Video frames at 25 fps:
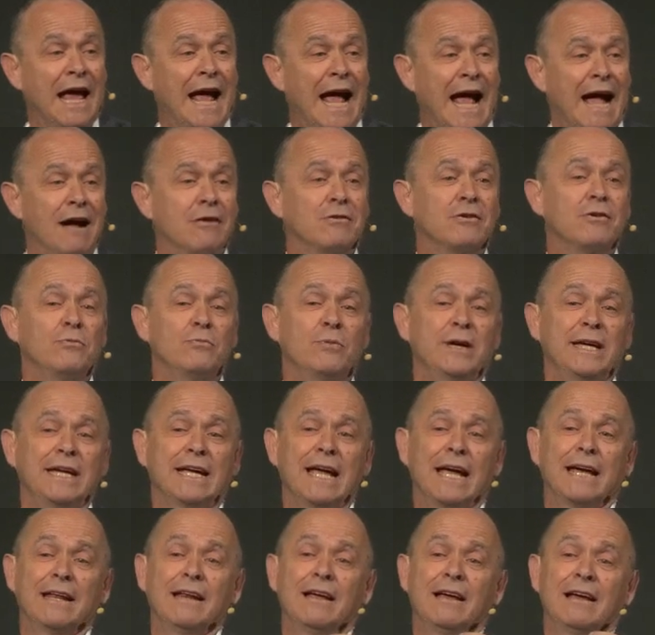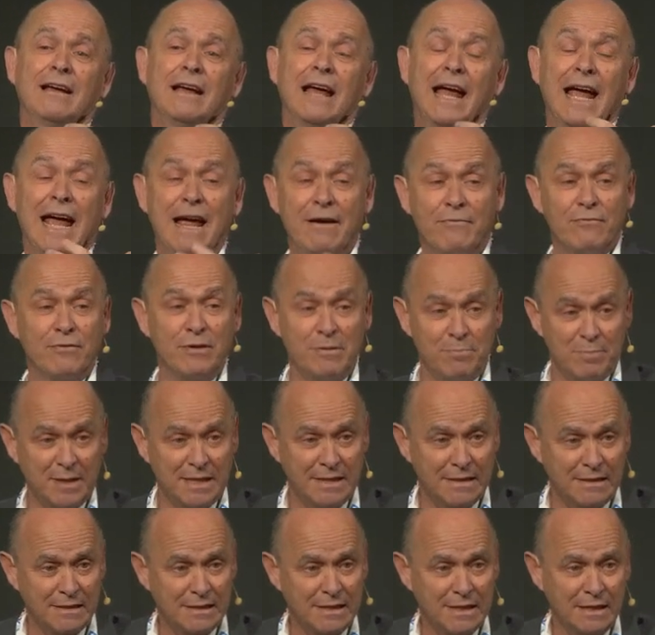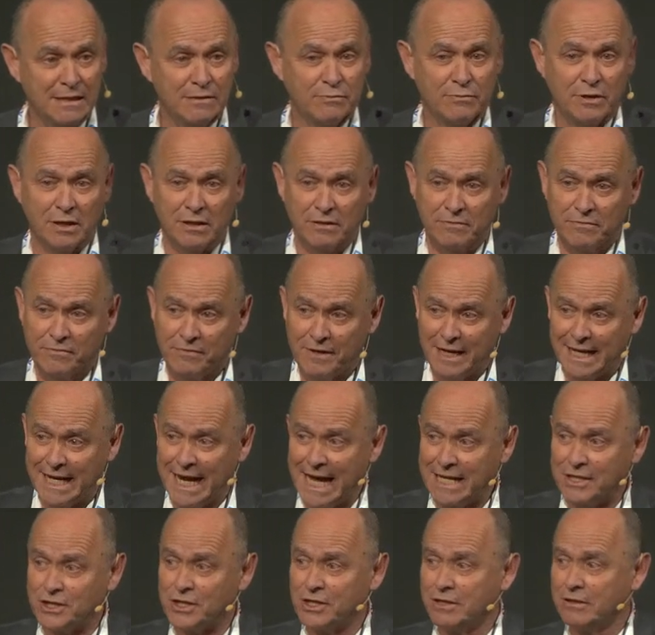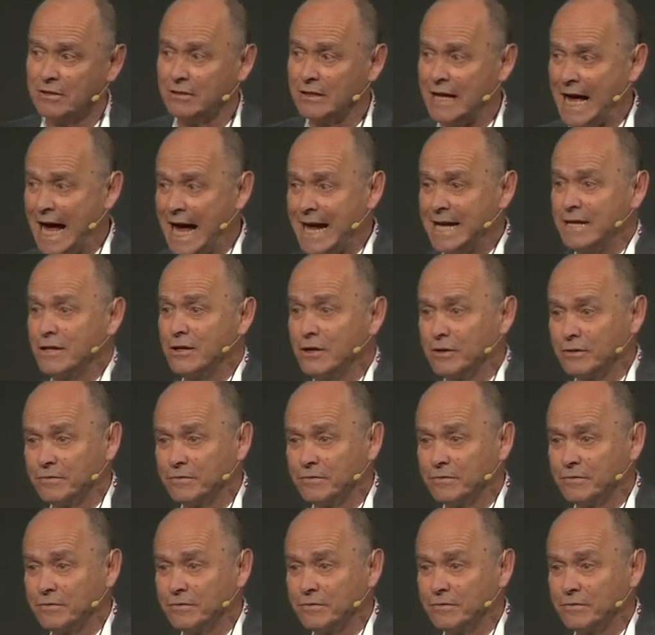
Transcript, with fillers: How can we get every business in the world, financial and